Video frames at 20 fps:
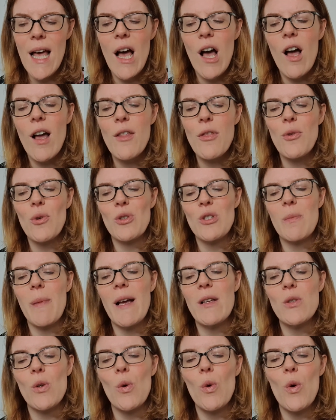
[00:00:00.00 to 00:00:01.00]
I thought
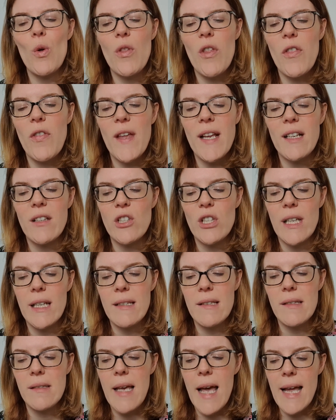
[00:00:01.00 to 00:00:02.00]
about all the things she
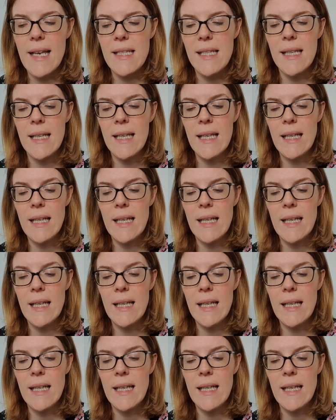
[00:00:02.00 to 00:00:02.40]
had said,